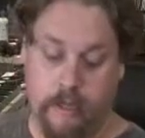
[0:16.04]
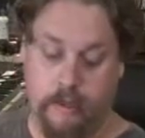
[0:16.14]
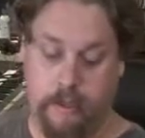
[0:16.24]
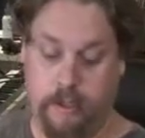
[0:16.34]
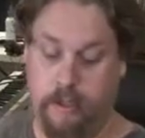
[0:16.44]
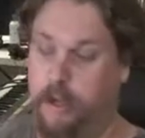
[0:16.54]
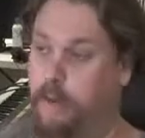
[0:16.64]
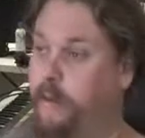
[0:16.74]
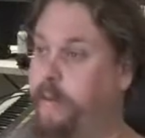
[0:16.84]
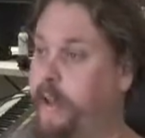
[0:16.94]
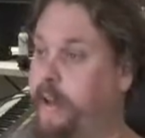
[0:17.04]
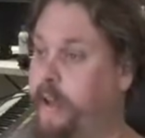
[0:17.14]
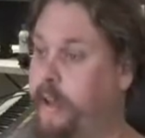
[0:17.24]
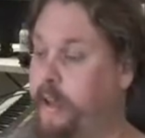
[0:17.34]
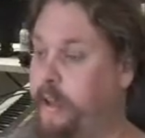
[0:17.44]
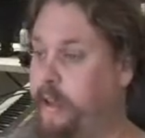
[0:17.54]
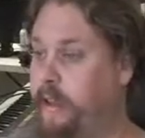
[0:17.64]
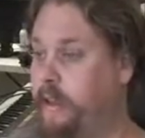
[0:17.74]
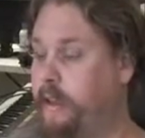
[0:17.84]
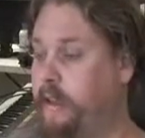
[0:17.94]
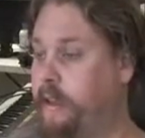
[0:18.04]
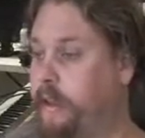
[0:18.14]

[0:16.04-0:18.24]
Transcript: This time we've had a